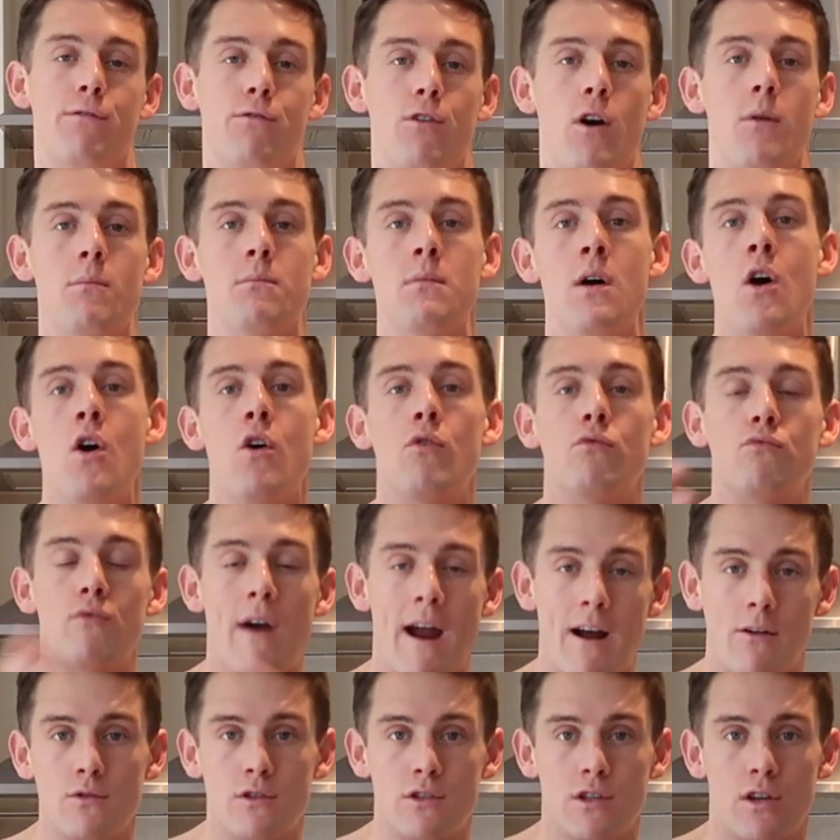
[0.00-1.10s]
from
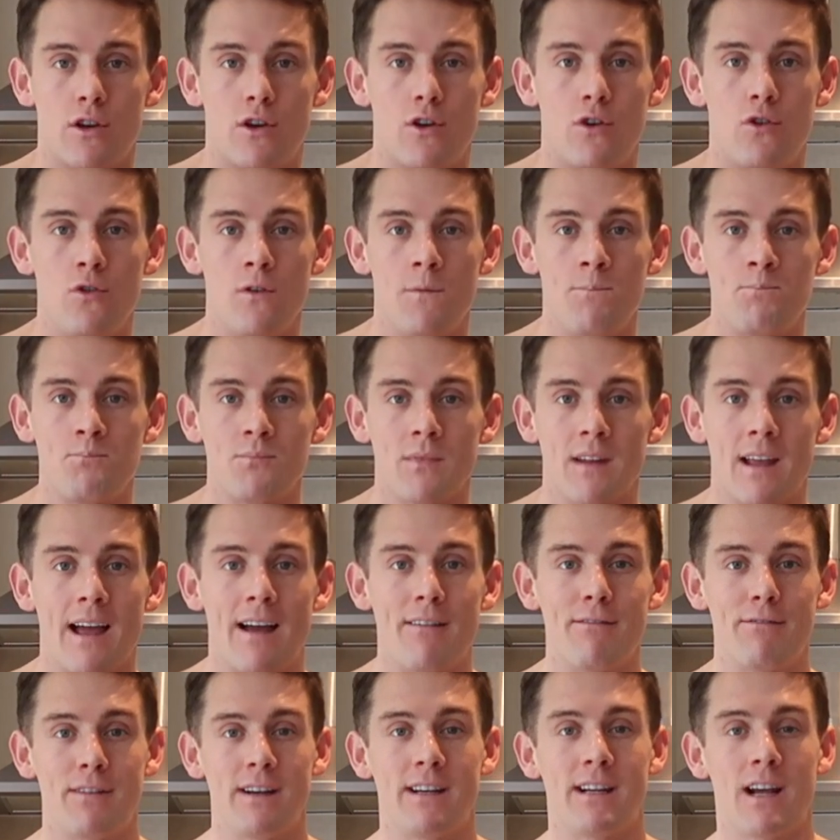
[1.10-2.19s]
round 2
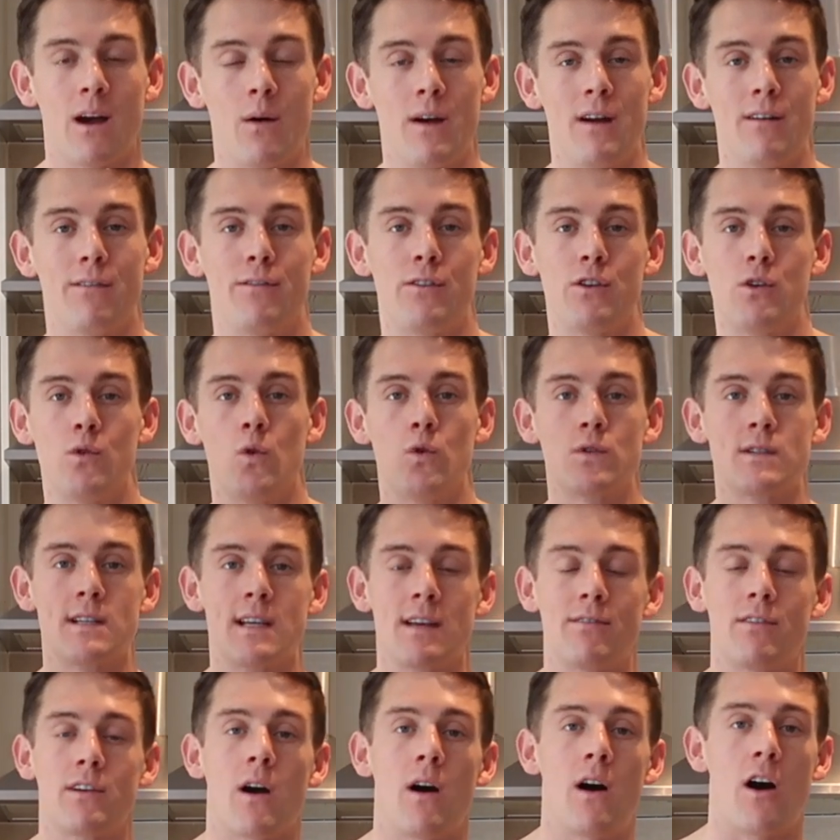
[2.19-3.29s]
and video it for you all to
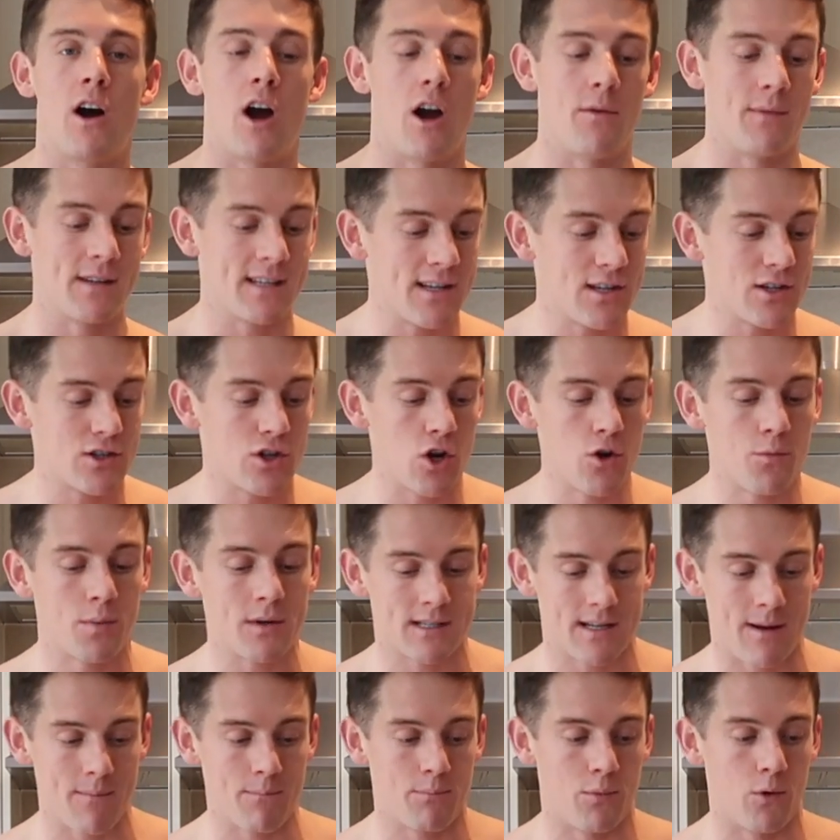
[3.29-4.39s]
give a go at home. This is super
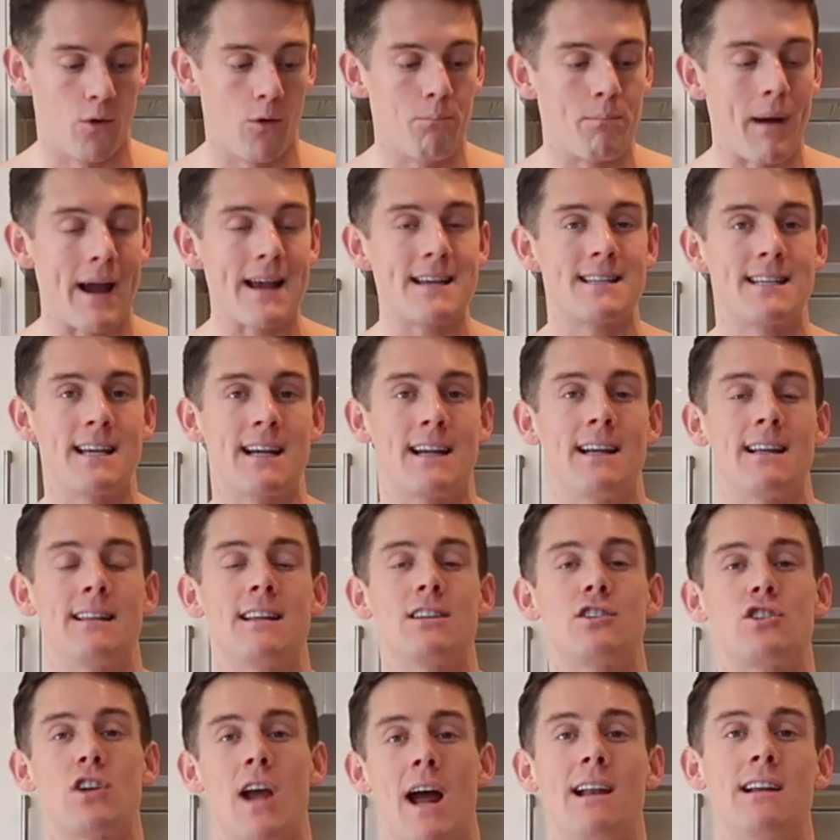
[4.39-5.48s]
simple. Basically,
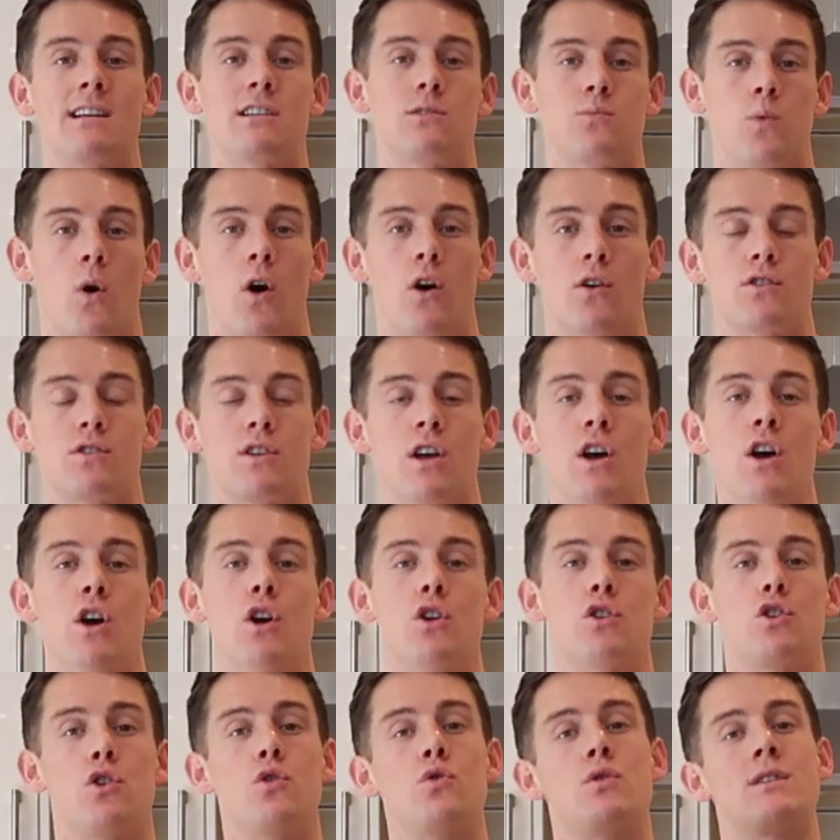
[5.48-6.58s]
the challenge was
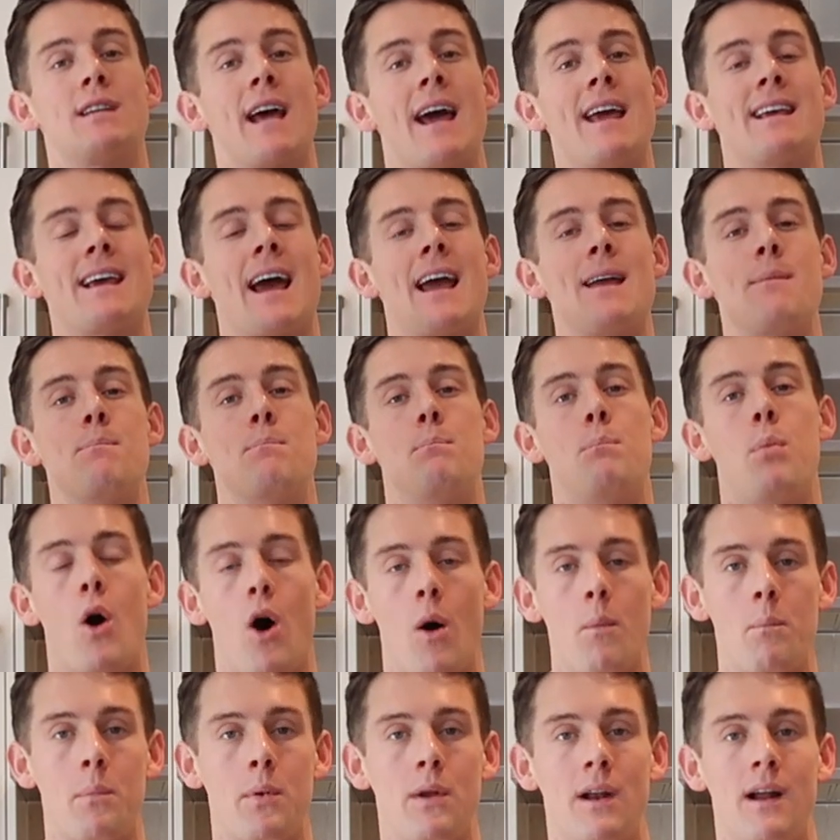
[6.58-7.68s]
to take a
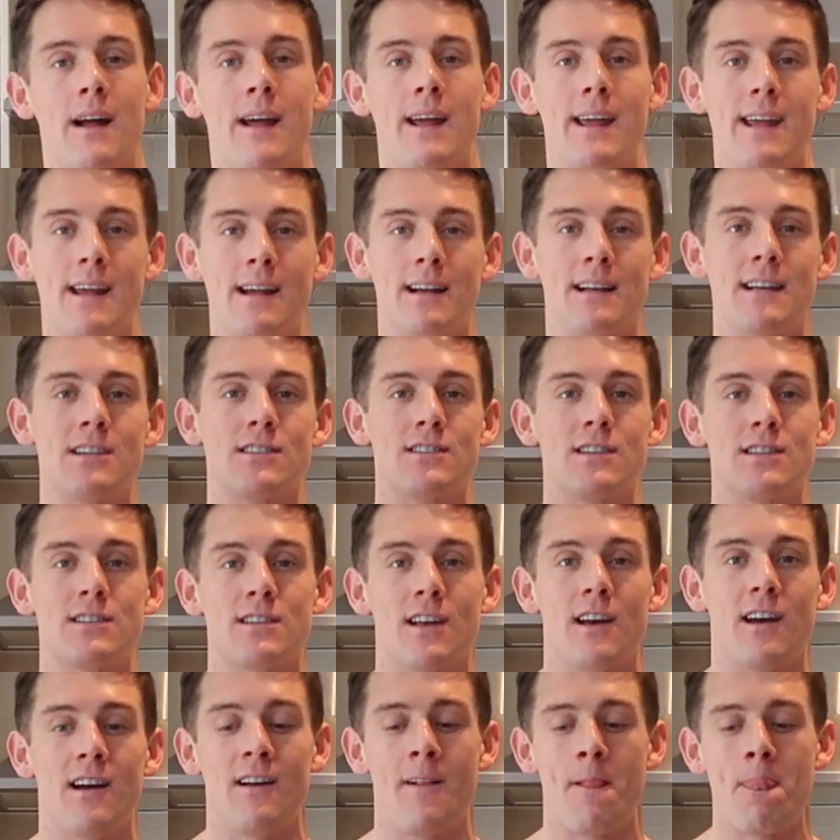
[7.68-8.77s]
popular English
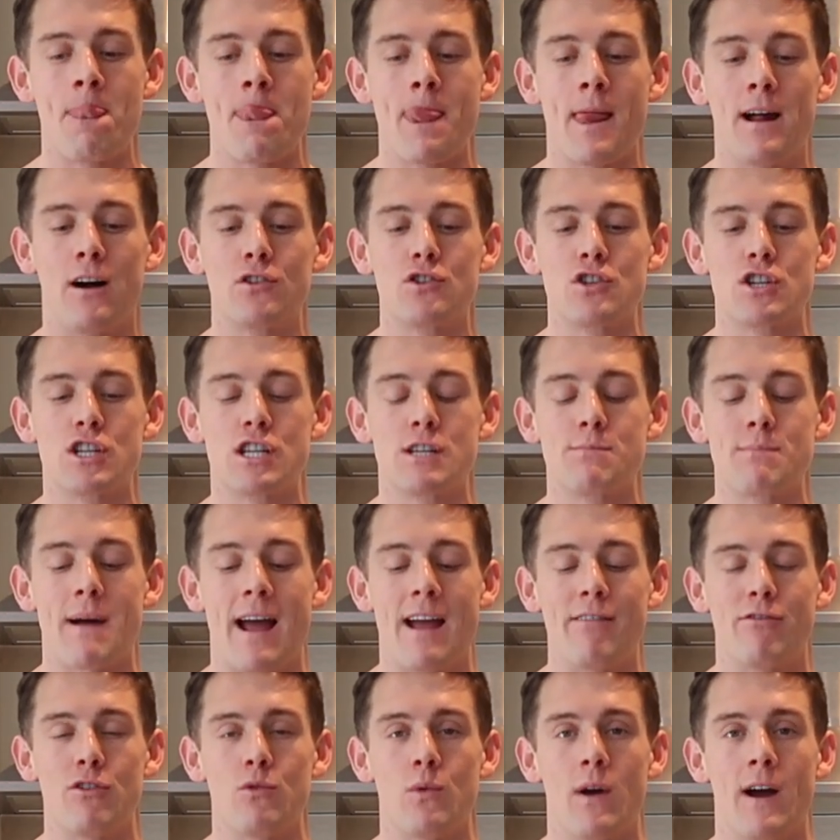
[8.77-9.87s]
dessert, I just
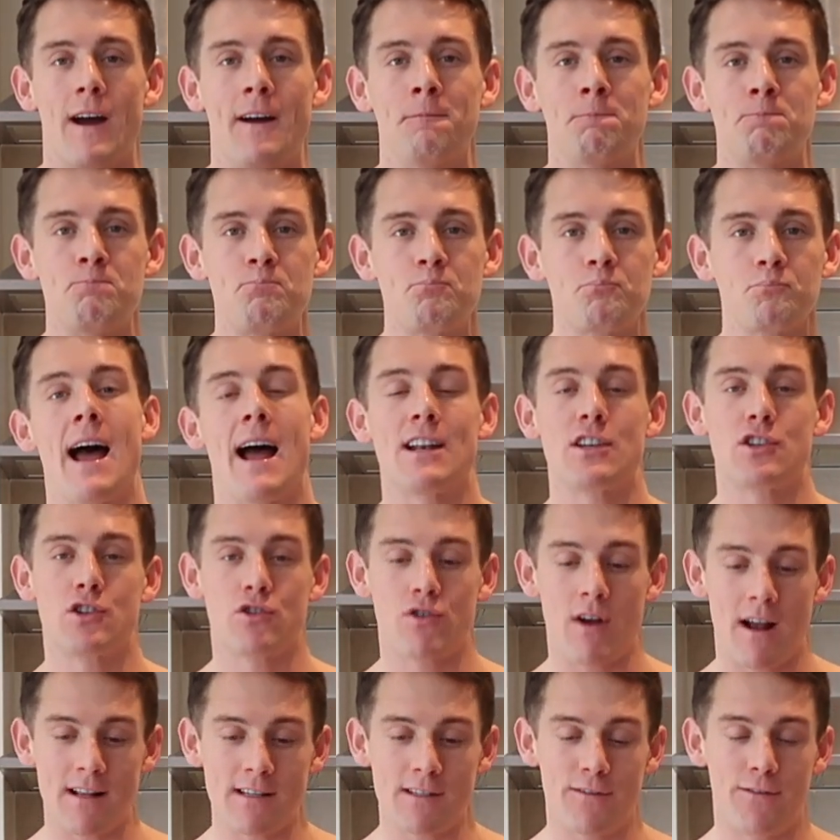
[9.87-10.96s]
spat everywhere, and
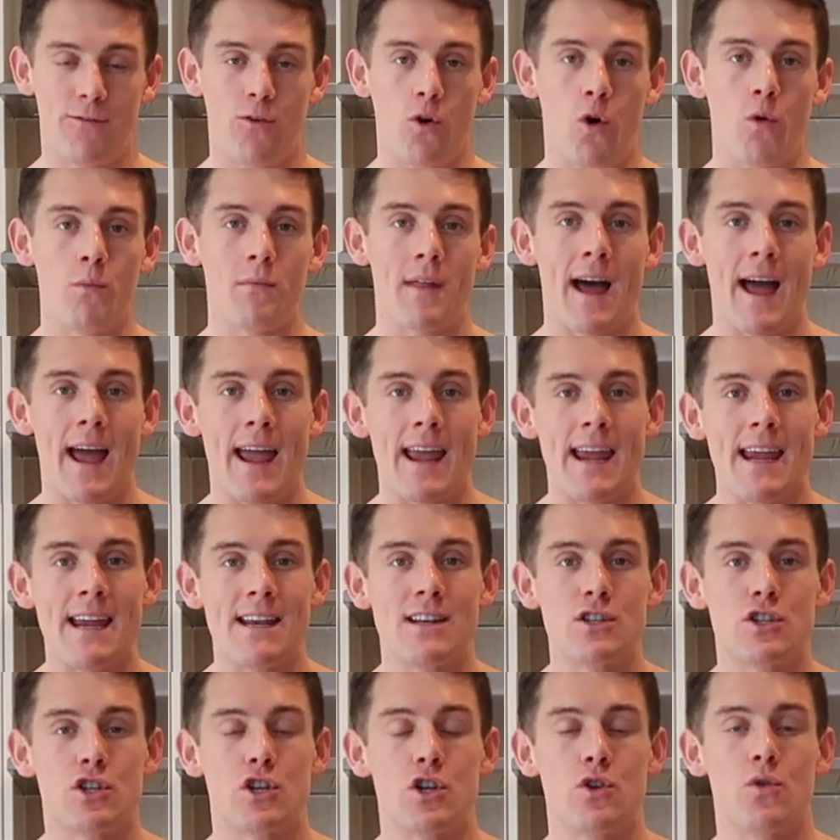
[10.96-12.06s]
transform that
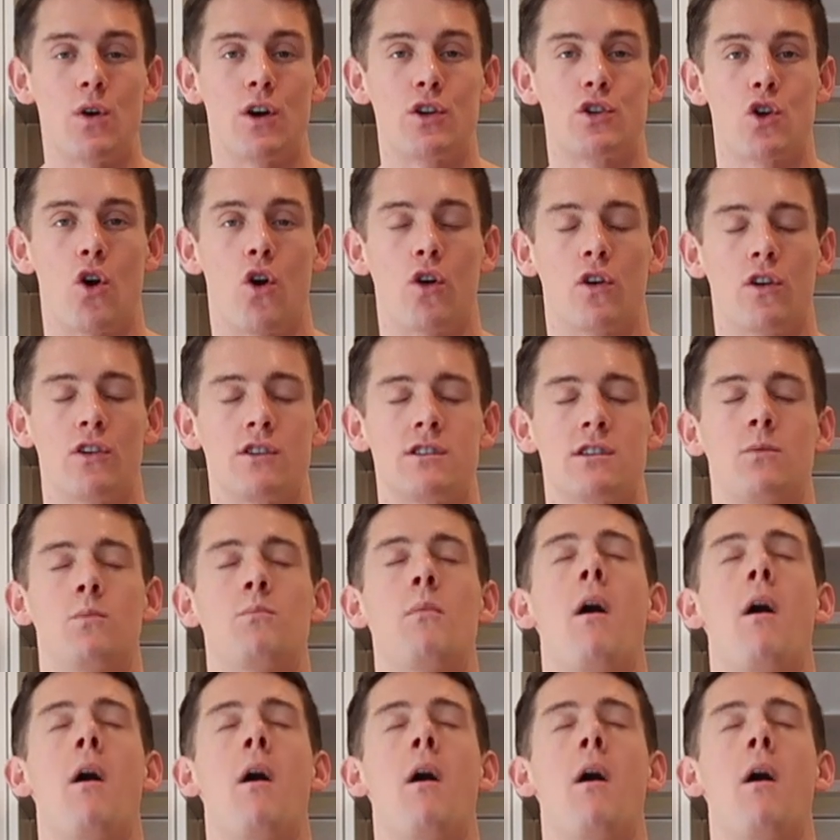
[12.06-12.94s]
into a chocolate. So